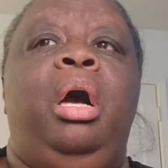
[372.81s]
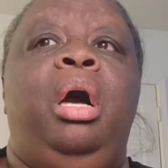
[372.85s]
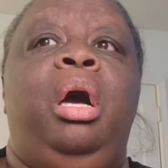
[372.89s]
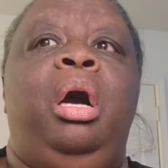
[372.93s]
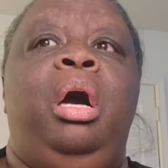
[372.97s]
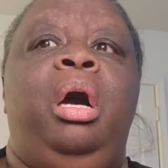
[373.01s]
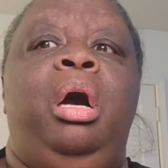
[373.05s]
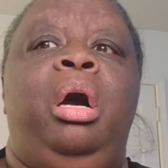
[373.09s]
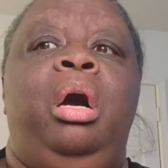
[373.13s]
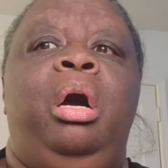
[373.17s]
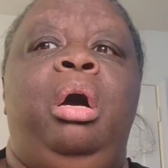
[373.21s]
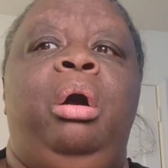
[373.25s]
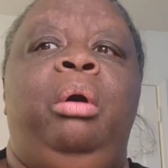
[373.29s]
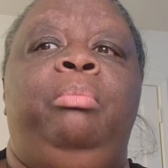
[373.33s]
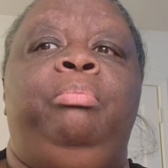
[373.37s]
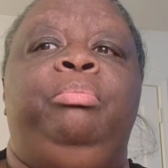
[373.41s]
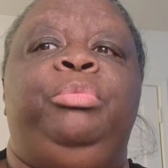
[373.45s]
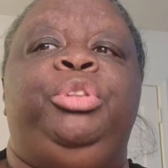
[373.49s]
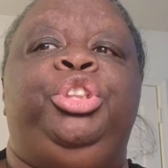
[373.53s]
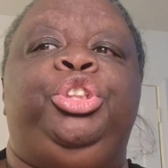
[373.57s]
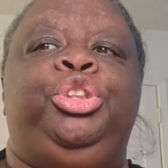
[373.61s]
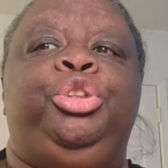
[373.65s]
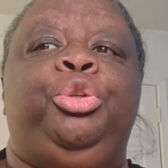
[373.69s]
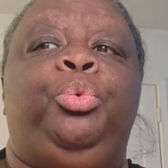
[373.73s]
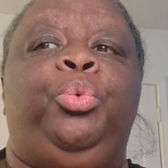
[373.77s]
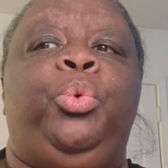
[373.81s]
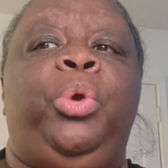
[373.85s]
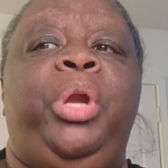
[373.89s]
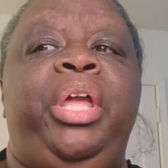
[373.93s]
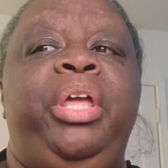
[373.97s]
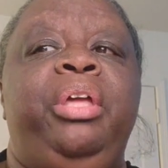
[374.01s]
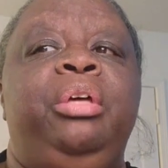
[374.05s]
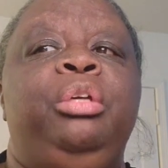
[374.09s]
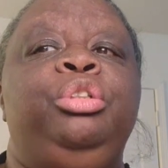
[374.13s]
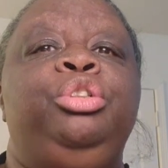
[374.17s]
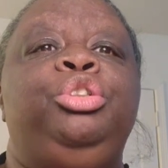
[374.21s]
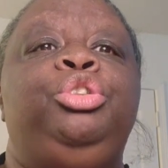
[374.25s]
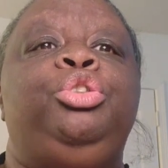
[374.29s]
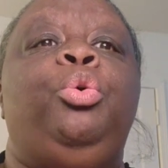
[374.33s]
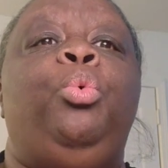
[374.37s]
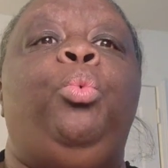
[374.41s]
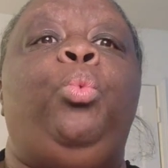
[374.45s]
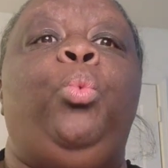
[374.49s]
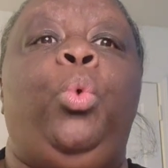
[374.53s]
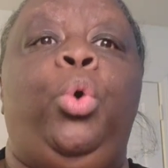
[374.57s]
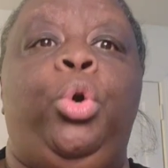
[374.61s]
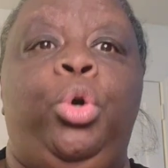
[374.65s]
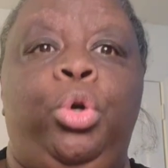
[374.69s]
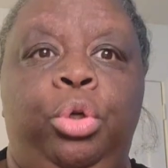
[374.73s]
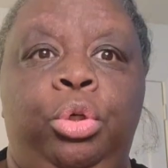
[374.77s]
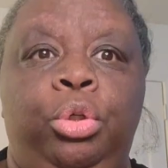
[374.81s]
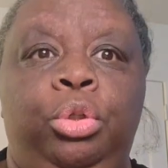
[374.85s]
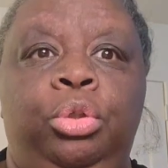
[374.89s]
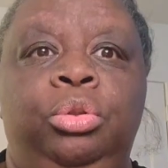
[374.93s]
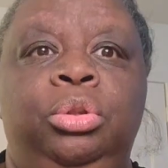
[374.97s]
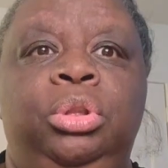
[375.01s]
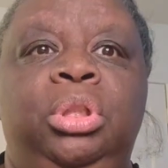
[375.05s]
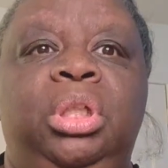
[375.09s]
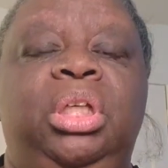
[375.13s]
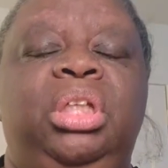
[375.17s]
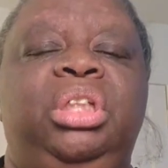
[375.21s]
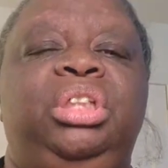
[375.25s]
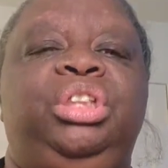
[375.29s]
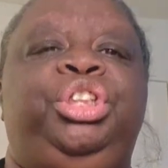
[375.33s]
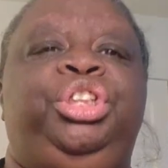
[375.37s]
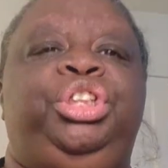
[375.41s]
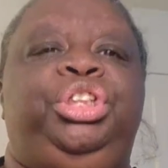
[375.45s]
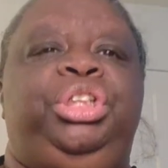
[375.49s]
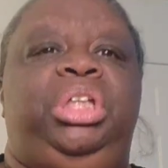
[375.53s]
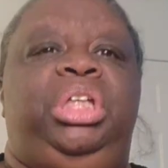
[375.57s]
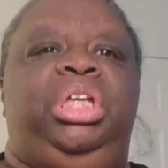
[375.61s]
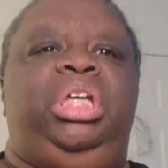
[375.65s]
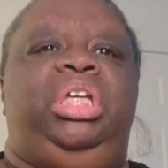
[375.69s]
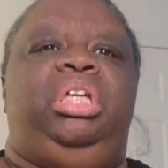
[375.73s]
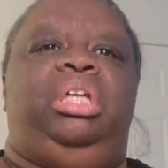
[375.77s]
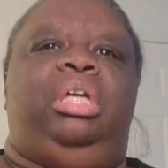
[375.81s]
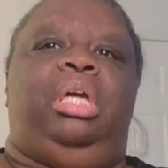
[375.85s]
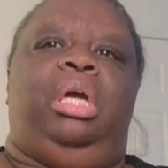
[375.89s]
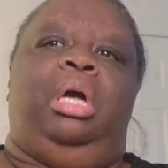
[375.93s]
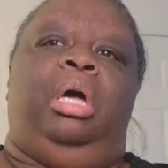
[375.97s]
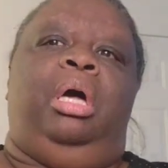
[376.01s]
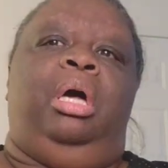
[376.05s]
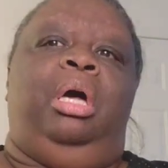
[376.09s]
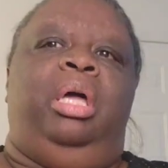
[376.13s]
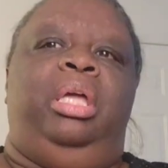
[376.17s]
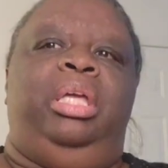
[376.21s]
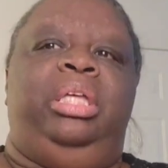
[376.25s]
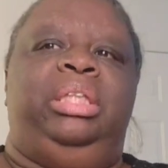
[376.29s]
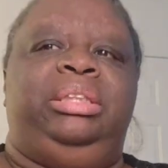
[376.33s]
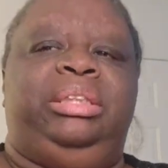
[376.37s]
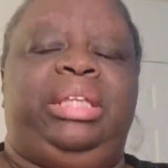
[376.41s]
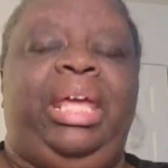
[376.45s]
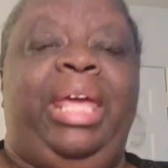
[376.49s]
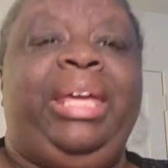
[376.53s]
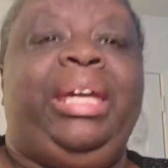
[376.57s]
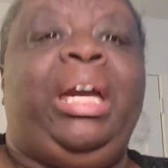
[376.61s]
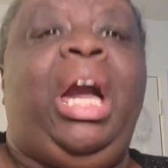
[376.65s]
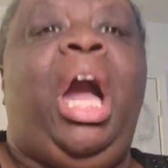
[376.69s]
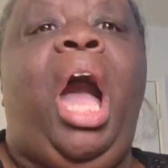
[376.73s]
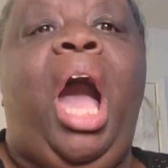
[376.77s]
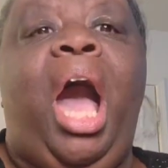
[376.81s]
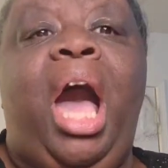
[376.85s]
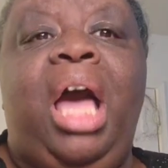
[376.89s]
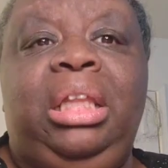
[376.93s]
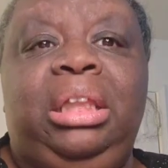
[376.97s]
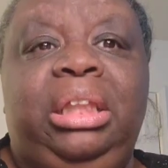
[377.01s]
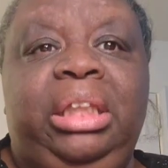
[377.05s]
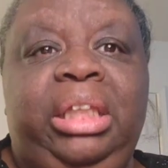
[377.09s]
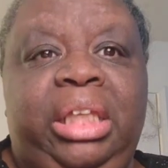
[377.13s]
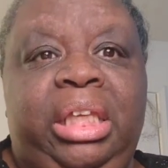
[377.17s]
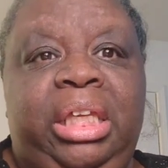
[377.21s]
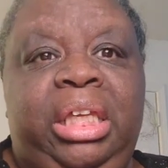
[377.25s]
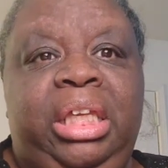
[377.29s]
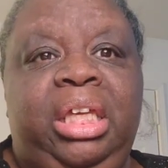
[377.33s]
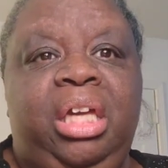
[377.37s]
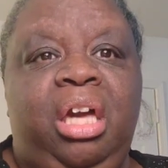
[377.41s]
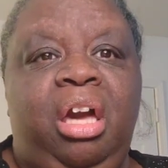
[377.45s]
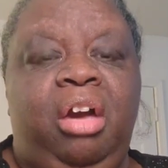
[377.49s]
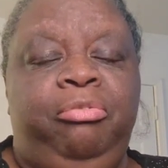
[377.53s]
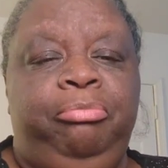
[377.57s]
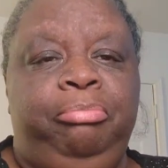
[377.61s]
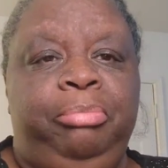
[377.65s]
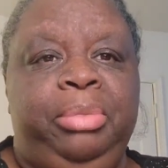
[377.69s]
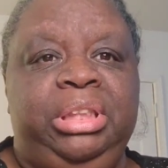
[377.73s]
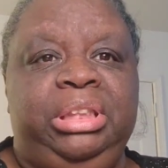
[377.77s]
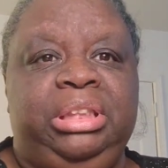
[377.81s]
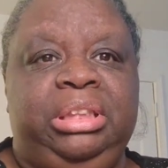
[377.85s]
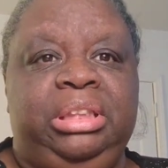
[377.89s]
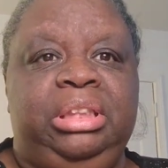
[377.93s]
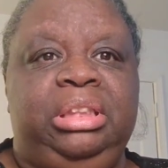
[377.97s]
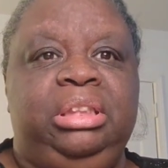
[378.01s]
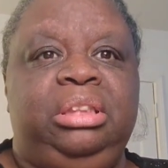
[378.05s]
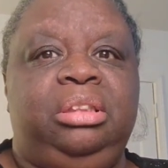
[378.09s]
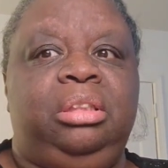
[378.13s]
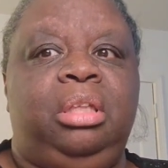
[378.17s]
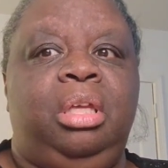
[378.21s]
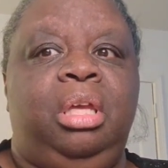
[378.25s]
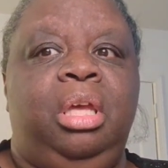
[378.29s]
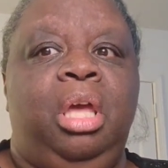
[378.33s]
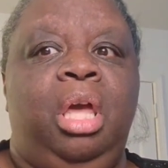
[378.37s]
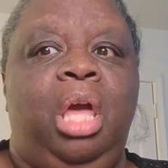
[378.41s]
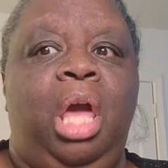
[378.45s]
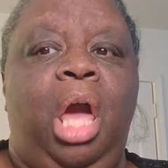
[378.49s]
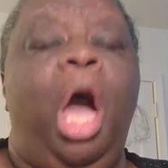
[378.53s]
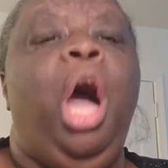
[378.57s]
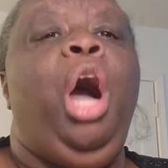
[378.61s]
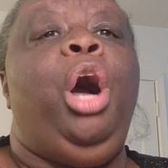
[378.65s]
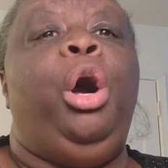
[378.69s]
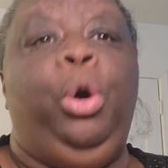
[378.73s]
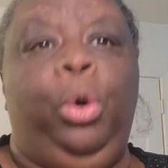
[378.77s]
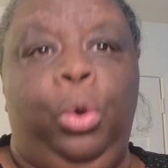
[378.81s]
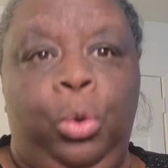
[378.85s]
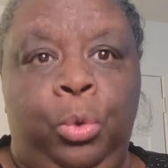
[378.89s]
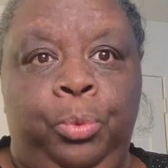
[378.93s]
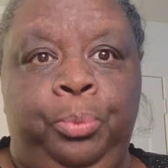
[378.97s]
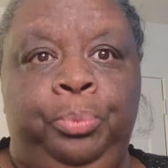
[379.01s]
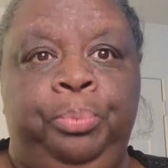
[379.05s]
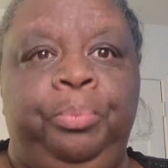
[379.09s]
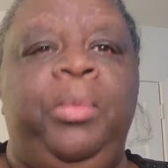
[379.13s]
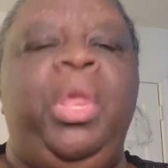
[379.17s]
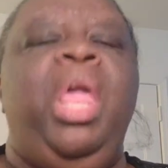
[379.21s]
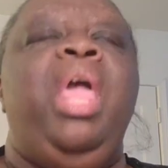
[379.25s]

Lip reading: Sherelle's World. She is a colleague of Mrs. Heaux.